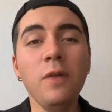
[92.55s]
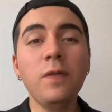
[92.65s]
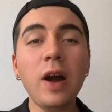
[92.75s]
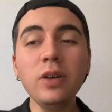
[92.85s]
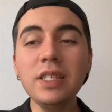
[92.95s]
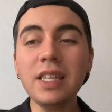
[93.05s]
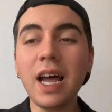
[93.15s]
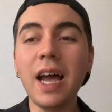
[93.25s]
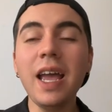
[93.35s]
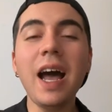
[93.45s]
Vowels
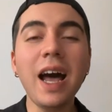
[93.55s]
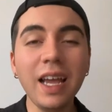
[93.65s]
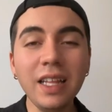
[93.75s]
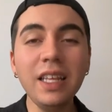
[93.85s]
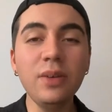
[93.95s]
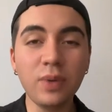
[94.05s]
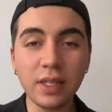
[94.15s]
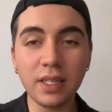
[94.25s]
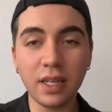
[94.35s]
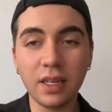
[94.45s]
are highly
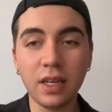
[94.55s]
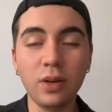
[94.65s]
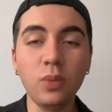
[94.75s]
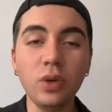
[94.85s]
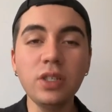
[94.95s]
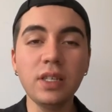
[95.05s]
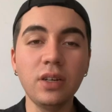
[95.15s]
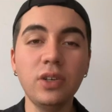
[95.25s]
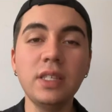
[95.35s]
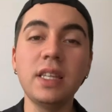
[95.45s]
resonant and more
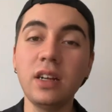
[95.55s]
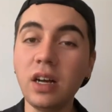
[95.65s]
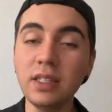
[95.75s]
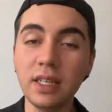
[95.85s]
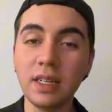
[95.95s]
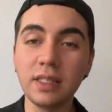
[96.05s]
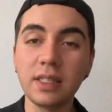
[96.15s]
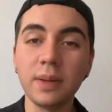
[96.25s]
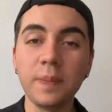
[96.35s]
sonorous than consonants.